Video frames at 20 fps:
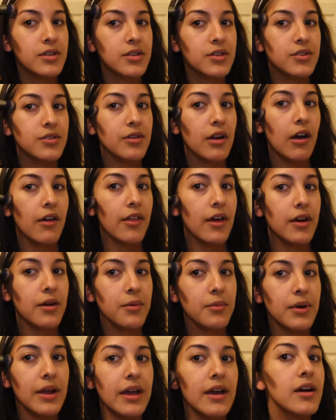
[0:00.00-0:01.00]
Draw that
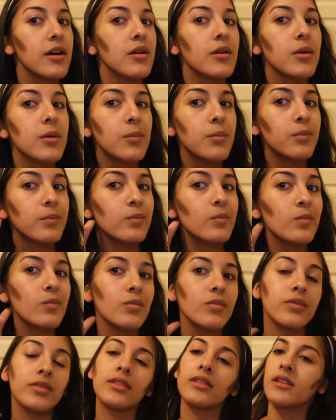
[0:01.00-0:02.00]
around,
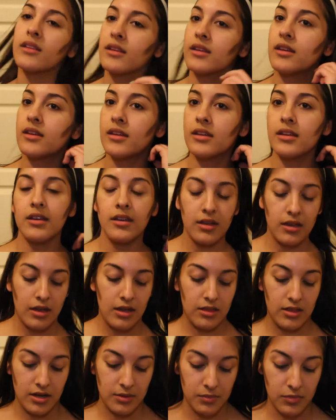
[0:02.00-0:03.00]

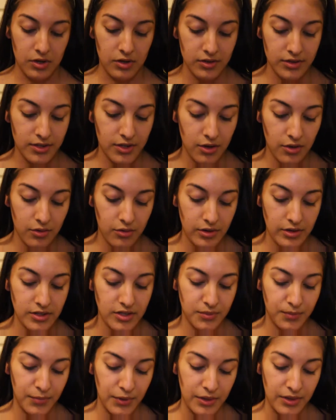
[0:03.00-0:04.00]
and then I'm also going
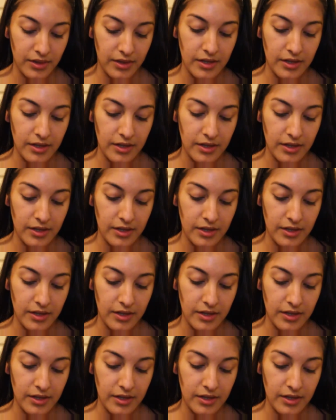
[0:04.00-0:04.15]
to put